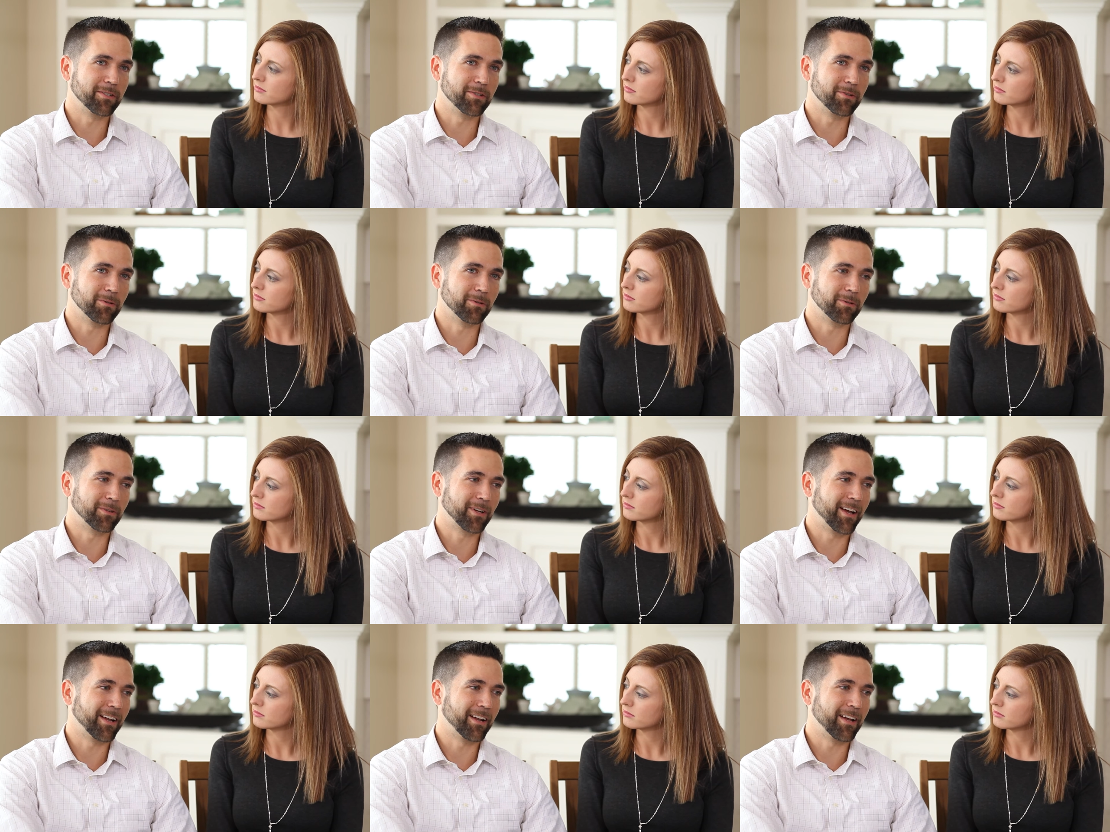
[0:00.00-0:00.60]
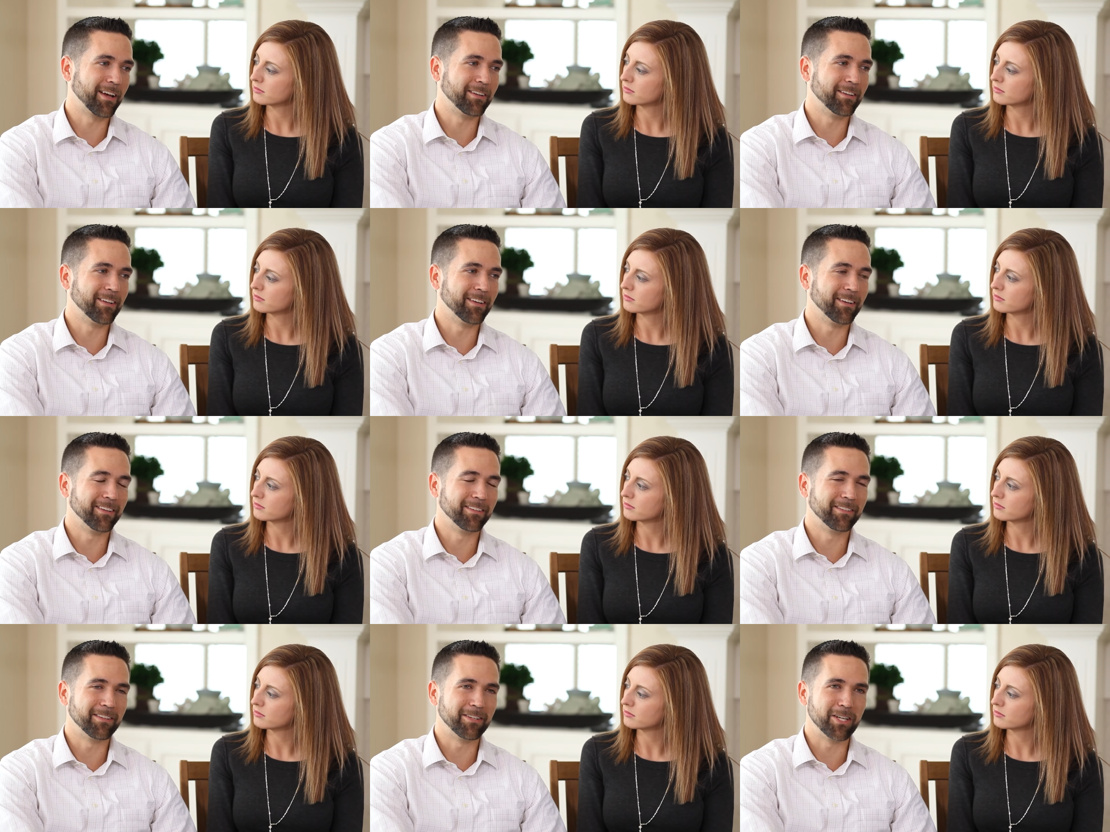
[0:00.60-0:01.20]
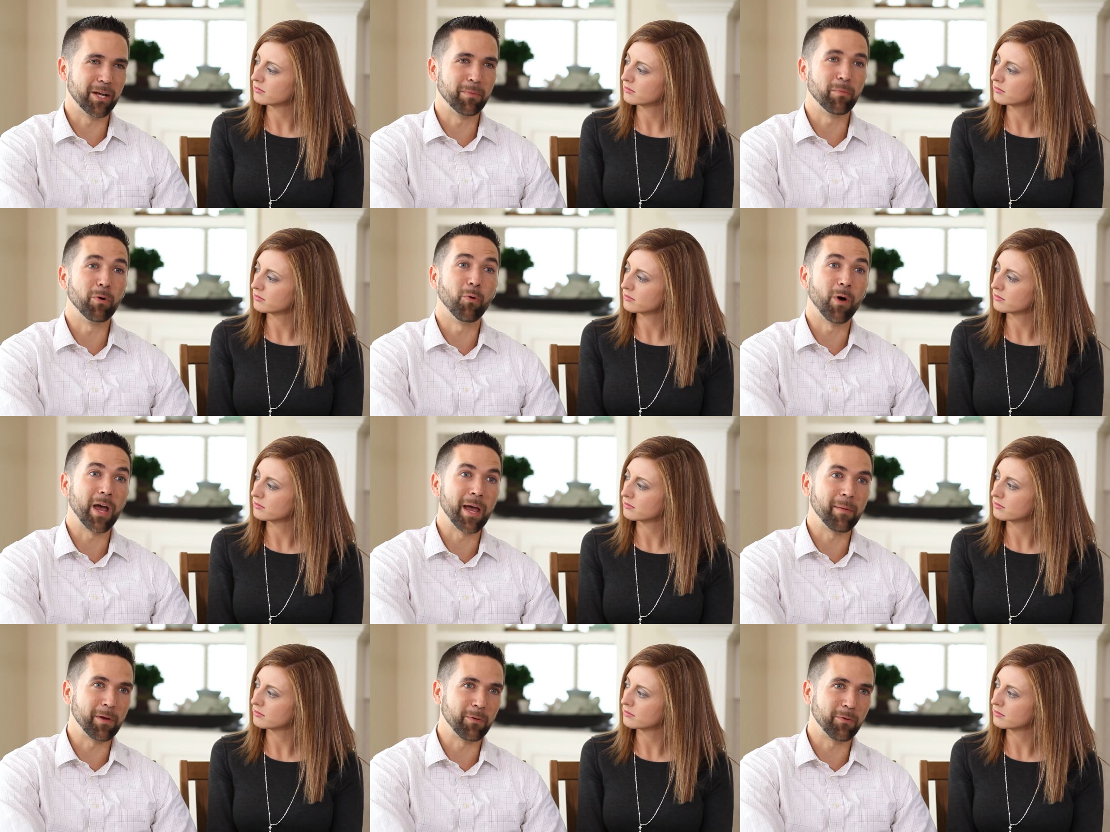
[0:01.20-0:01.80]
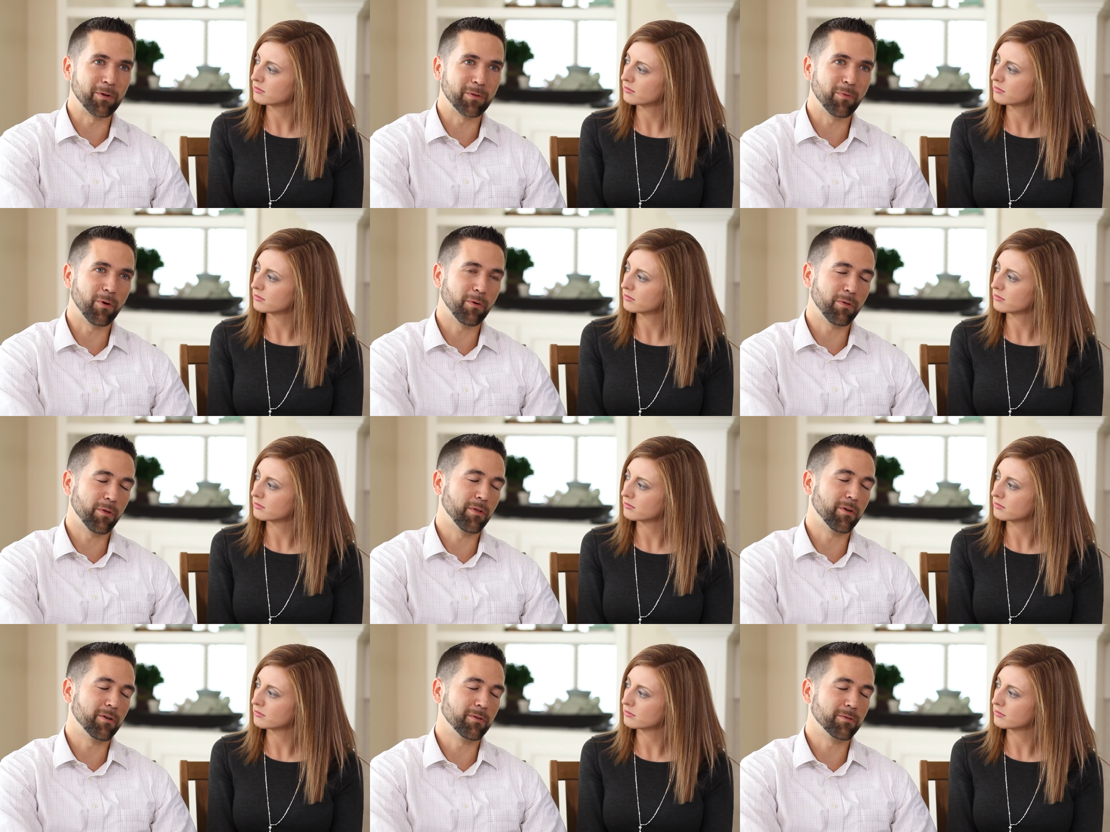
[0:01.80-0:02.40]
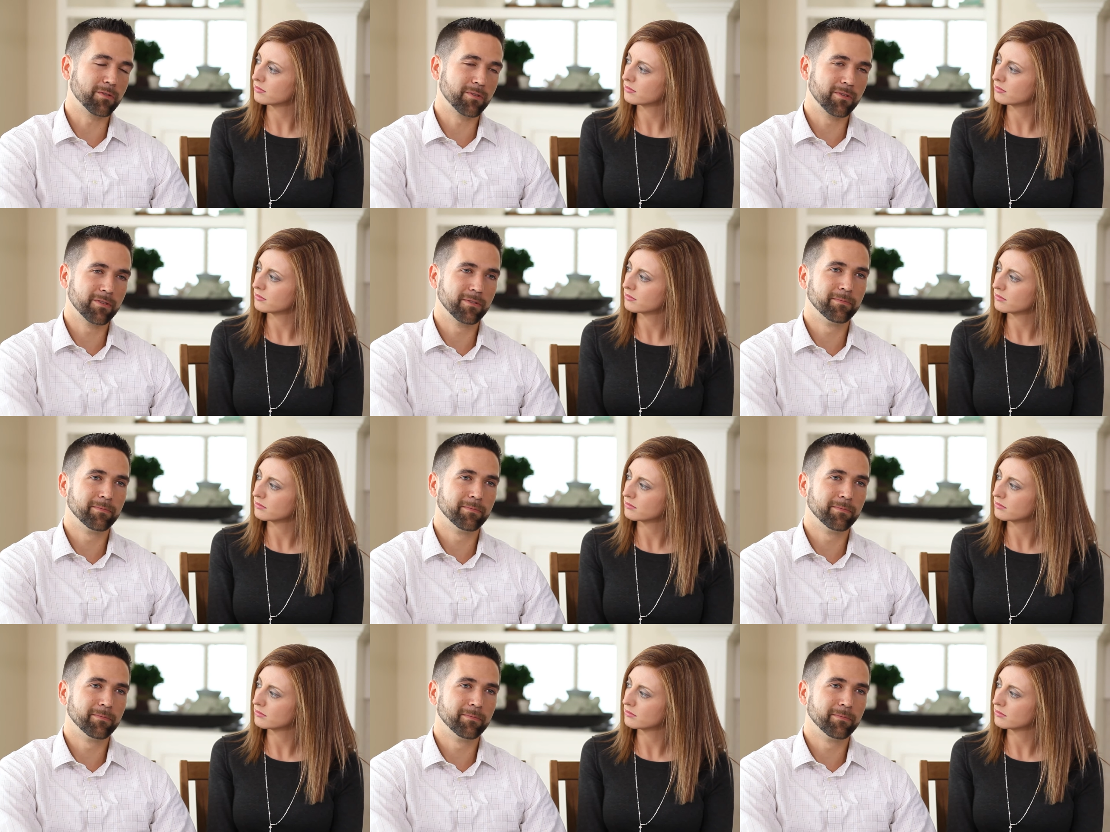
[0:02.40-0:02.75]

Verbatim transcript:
Speaker 1: So kind of had the, the double whammy with both of those.